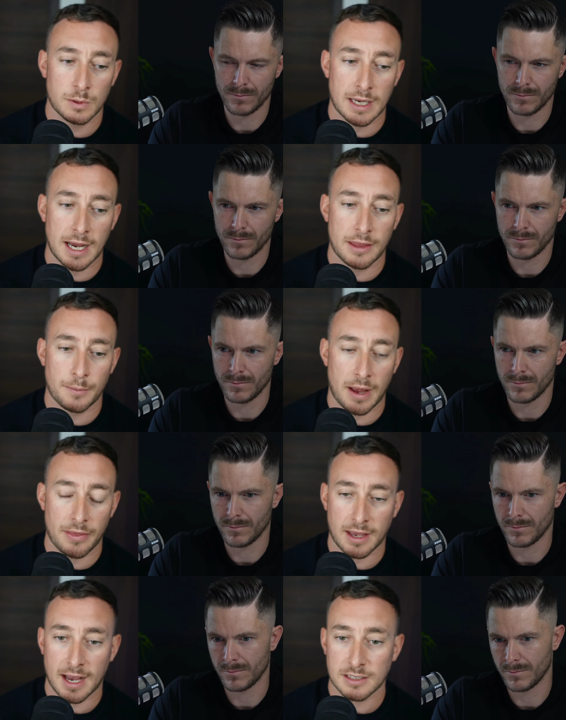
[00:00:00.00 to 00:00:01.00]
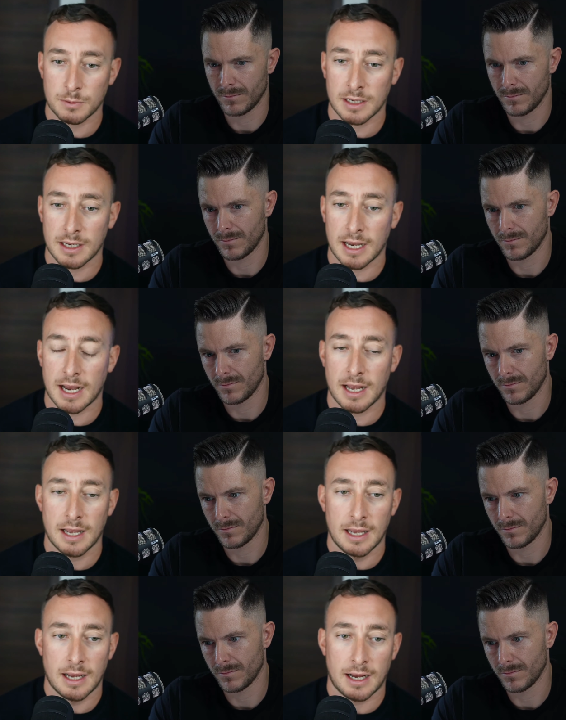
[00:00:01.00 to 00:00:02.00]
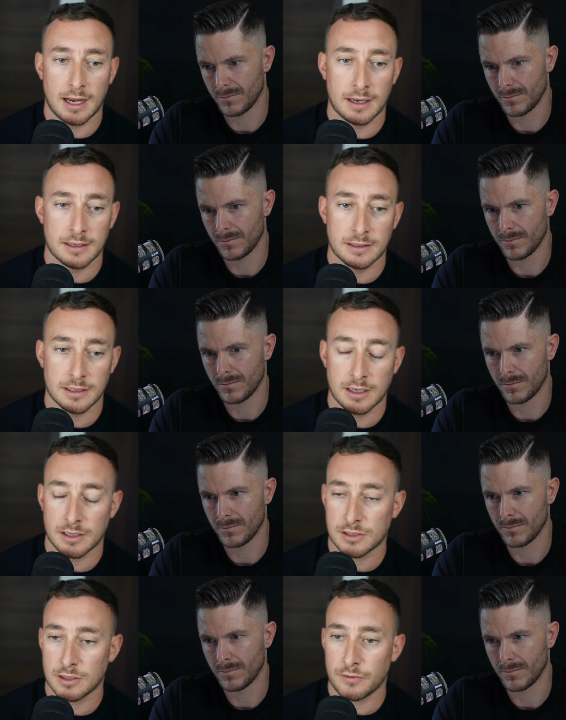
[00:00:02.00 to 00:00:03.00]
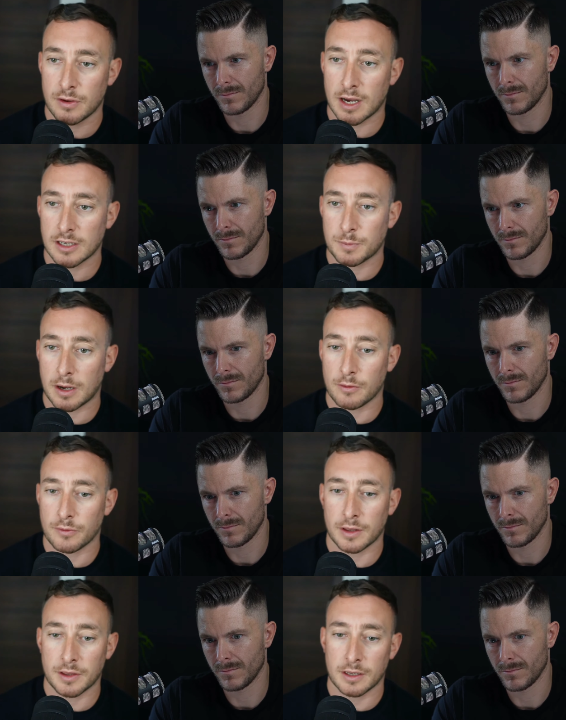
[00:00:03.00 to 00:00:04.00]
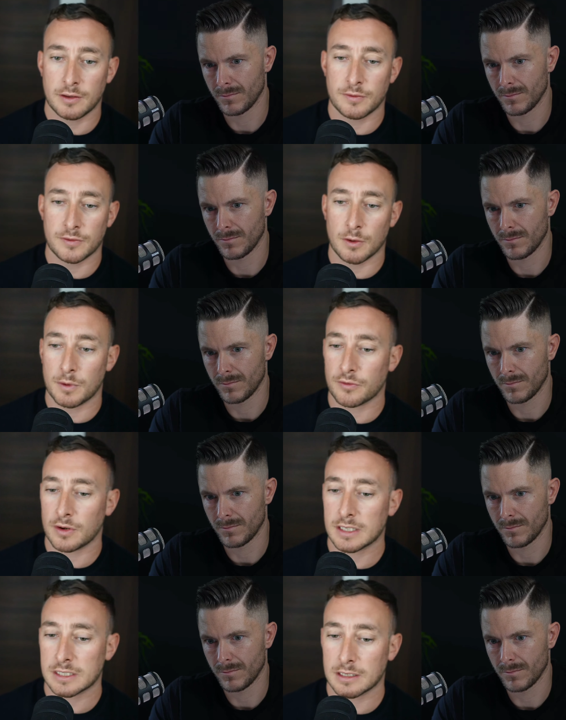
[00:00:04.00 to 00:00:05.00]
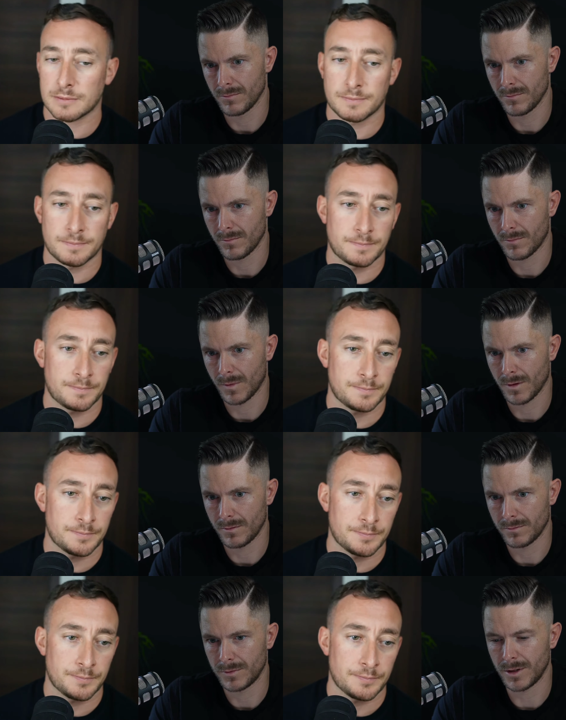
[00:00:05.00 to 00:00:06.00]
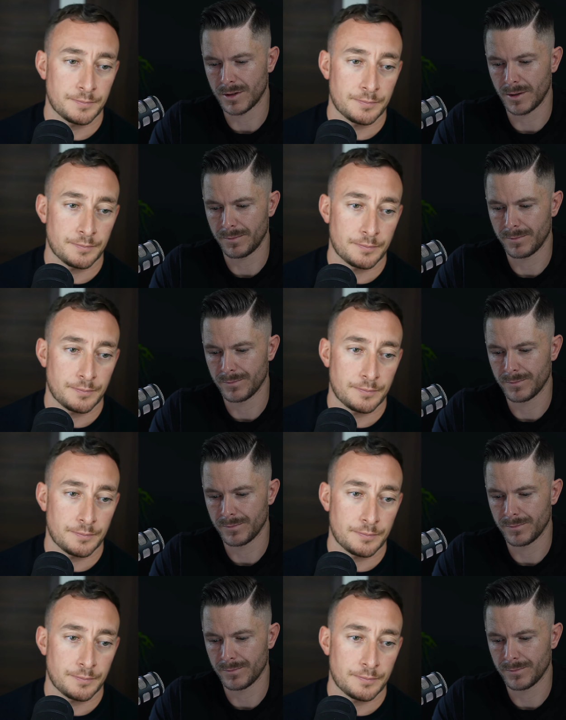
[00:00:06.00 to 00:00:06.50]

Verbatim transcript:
Speaker 1: we get, the better the guests we can get and uh, serve you guys powerfully. Thank you so much for listening.
Speaker 2: Cheers, Dane.